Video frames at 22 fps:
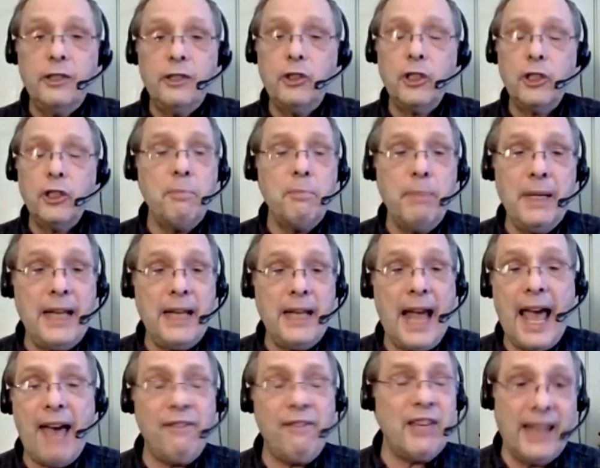They
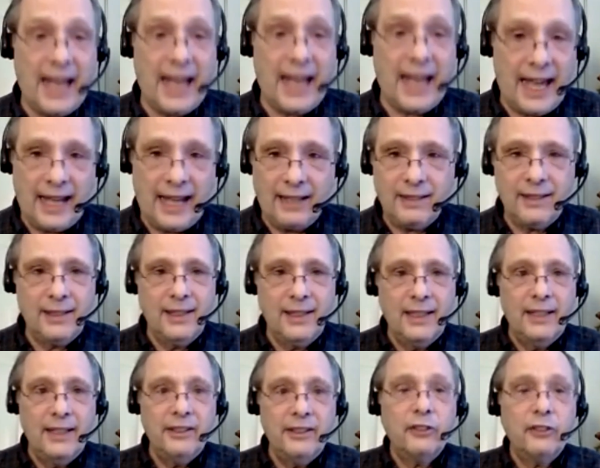shouldn't be having that.
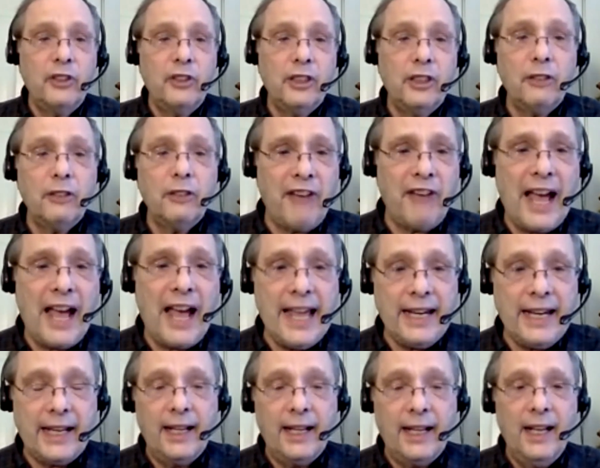They're still
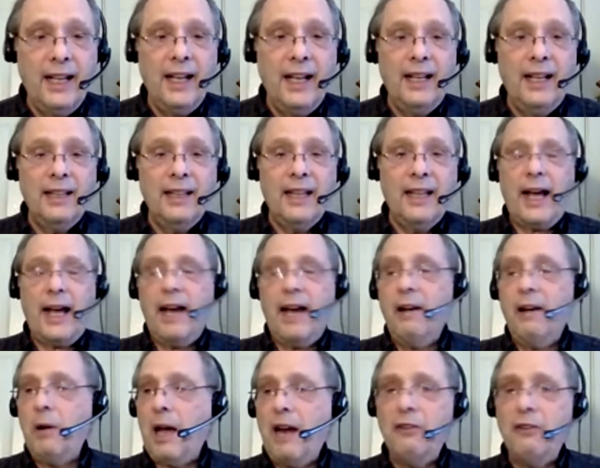fighting.
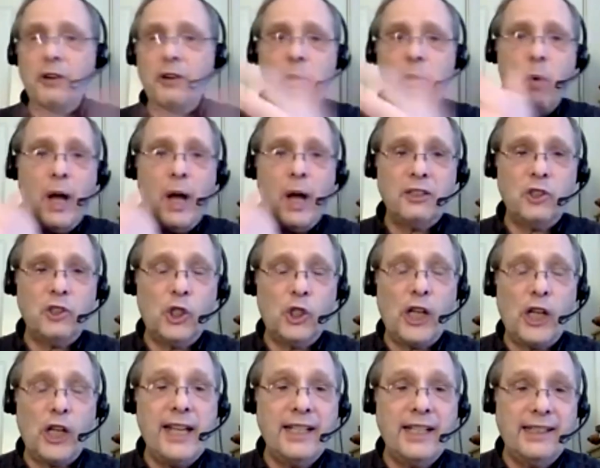Like I, I
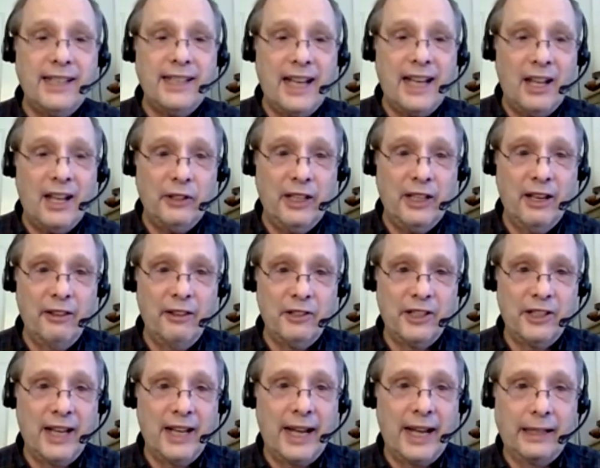rewatched Chinatown
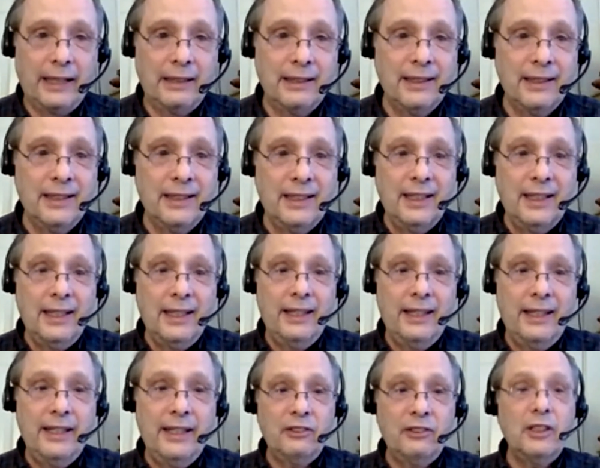the other night.
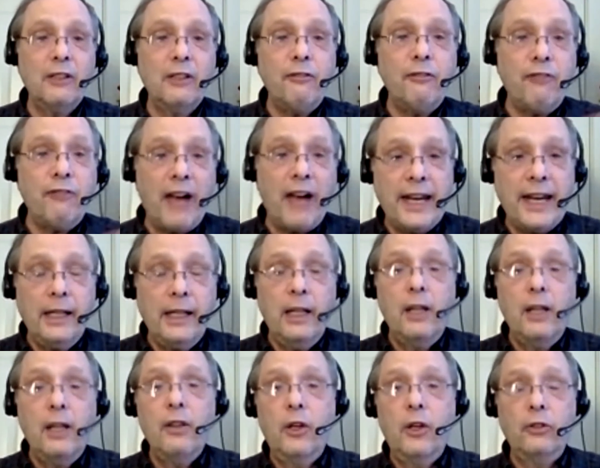They're still
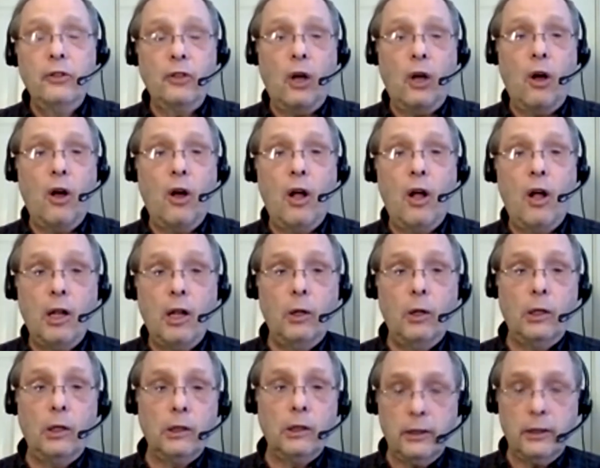fighting those
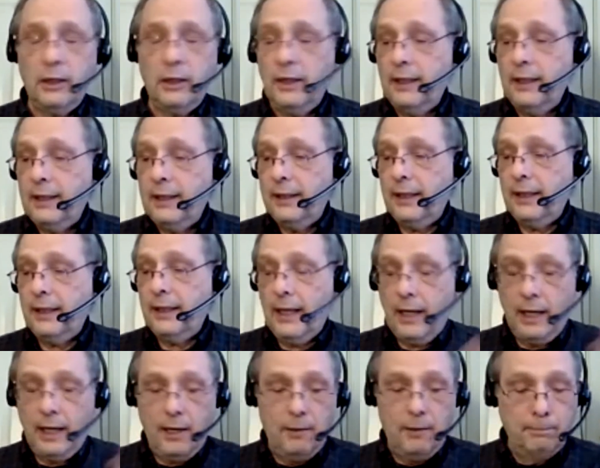old
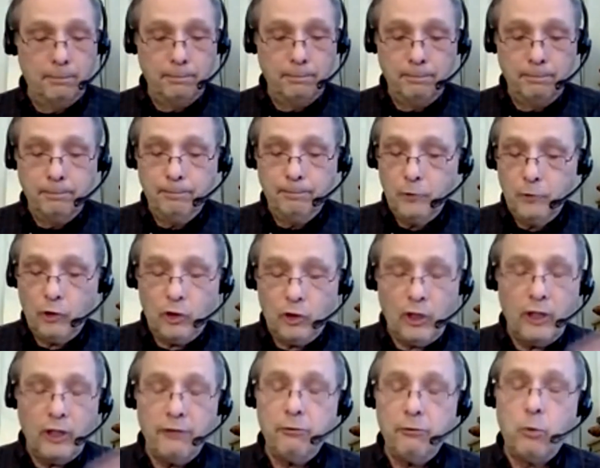uh,
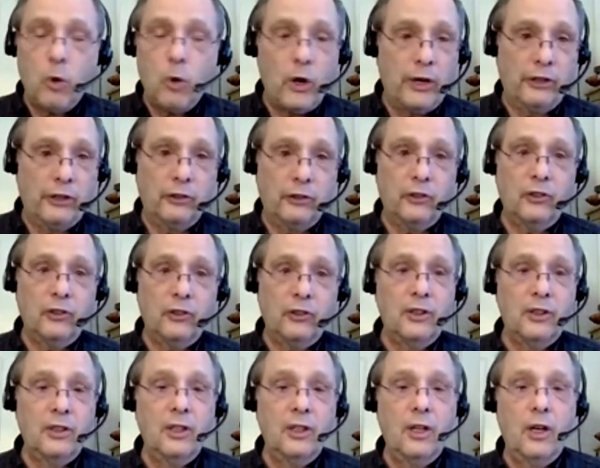turf wars
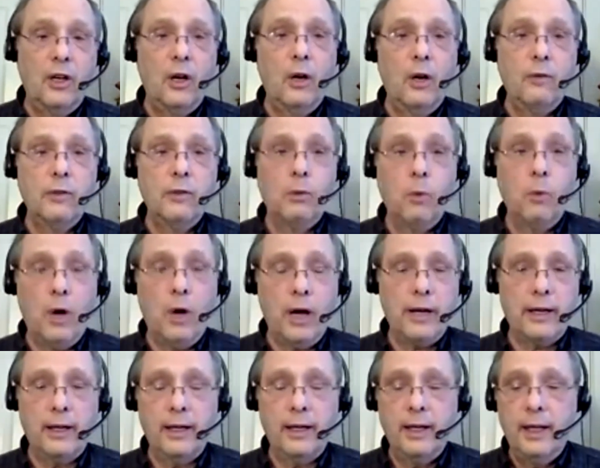over
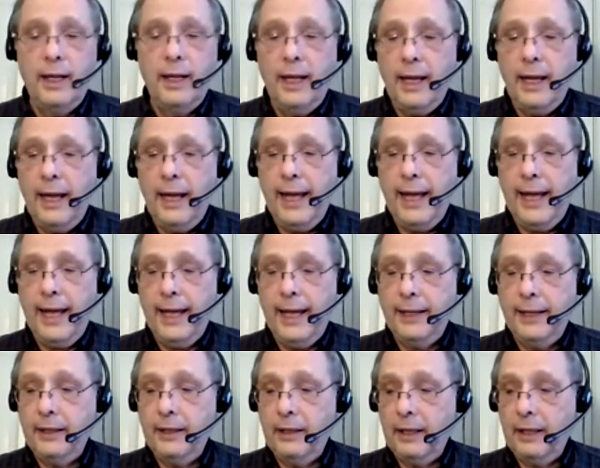water. And,